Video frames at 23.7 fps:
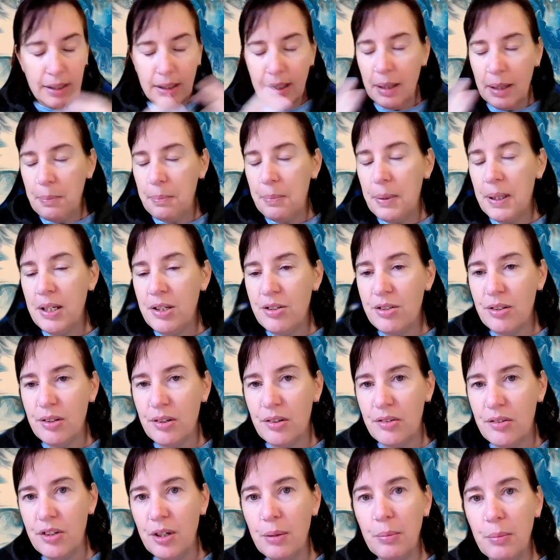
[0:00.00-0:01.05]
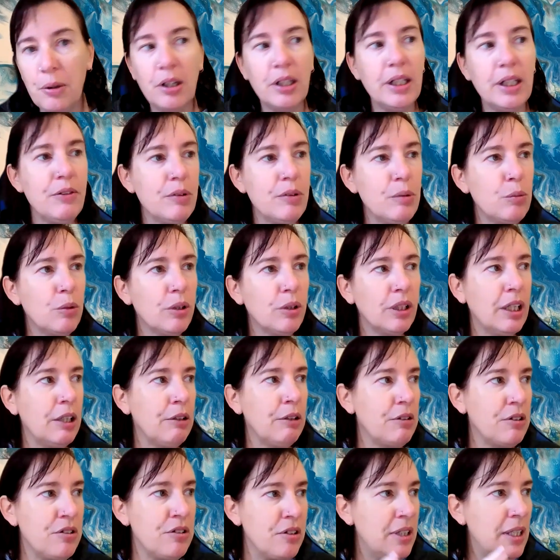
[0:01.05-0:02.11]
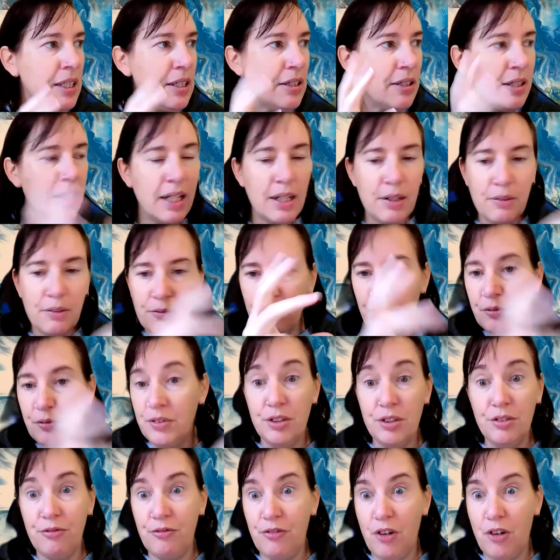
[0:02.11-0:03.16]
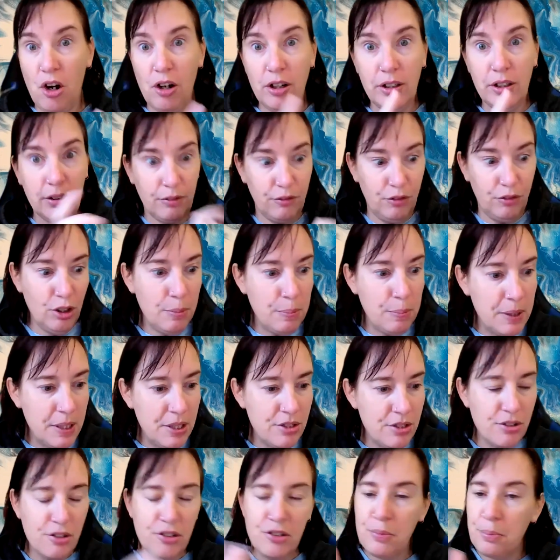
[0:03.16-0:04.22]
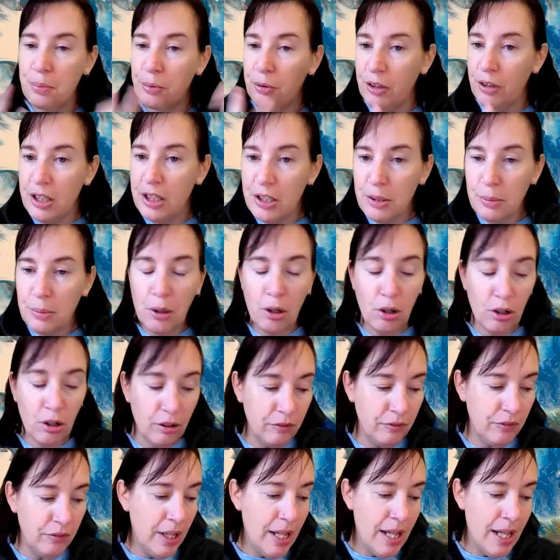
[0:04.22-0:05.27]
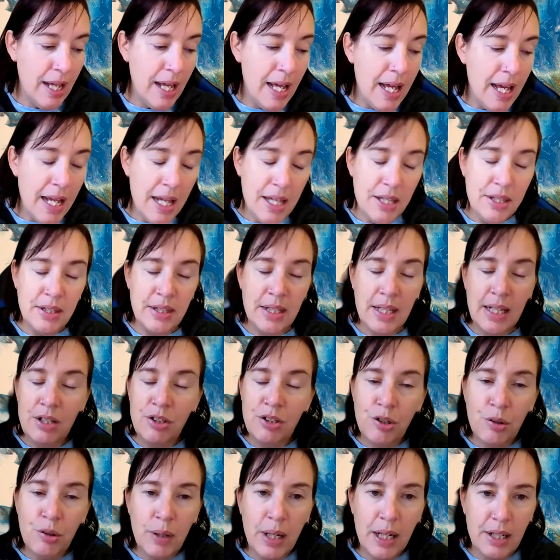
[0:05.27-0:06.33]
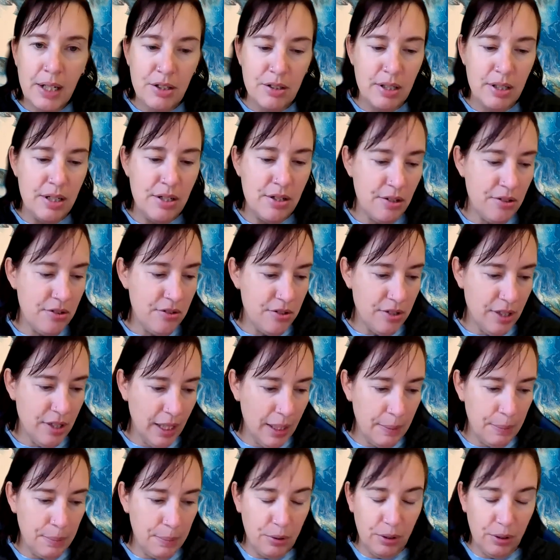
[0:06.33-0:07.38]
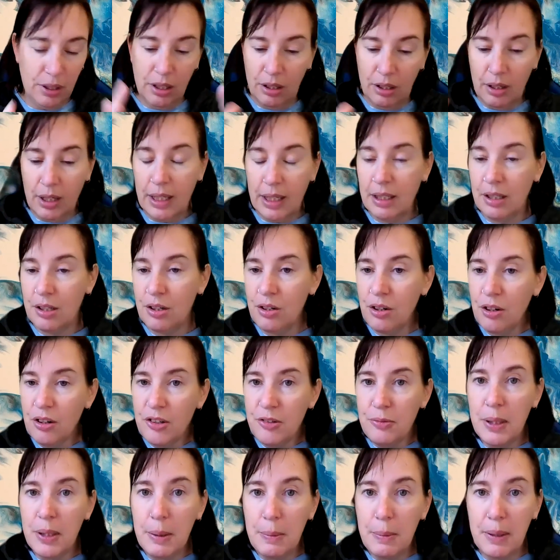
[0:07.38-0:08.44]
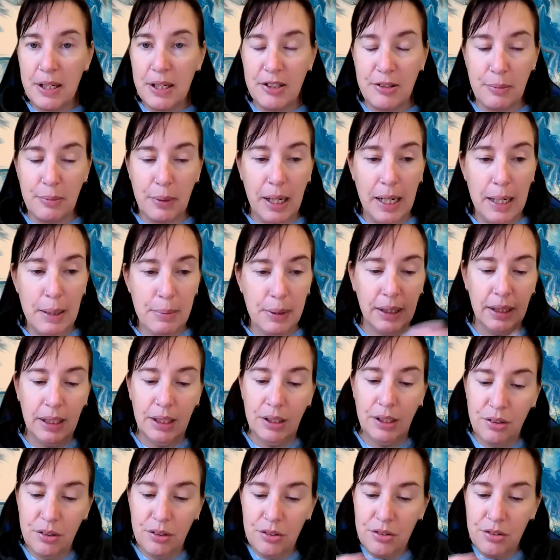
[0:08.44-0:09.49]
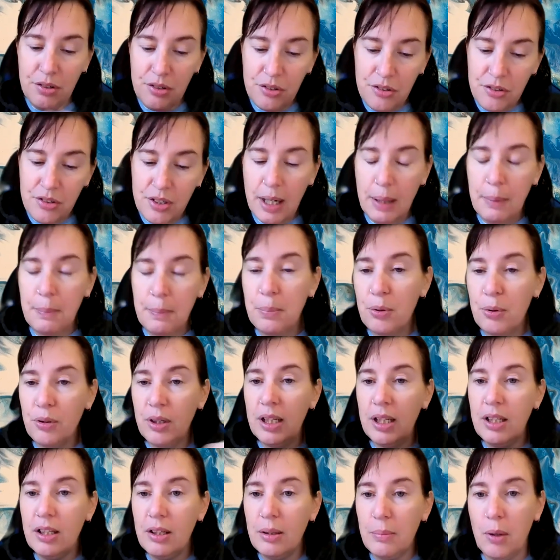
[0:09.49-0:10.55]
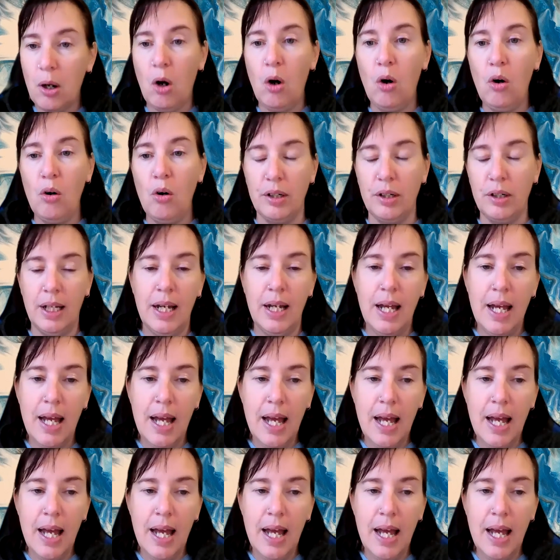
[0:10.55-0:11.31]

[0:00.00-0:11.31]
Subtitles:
get pictures. You might even want to go onto the internet, just find a few pictures, print them off, and then you actually just start putting, you get a nice big piece of paper and you just start putting them on.